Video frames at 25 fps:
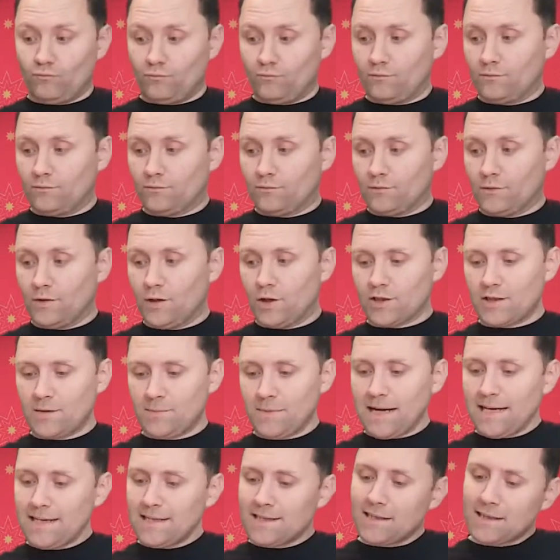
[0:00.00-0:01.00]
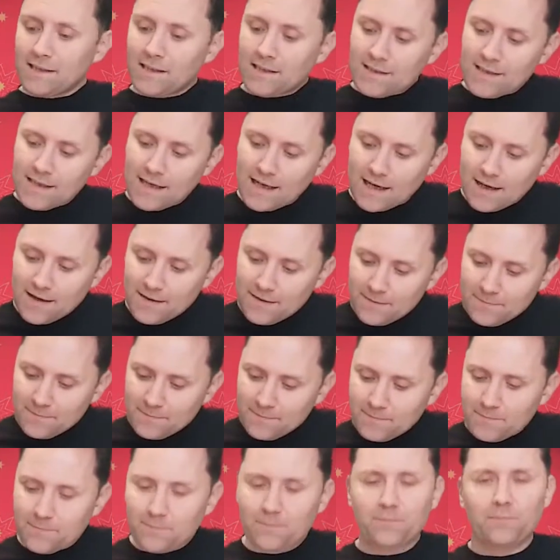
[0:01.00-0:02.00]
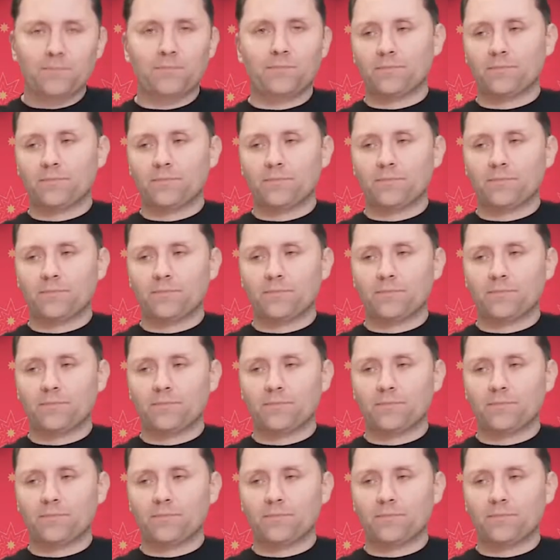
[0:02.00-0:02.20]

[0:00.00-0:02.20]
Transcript: And it's it amazing, doesn't it? Dad hold it.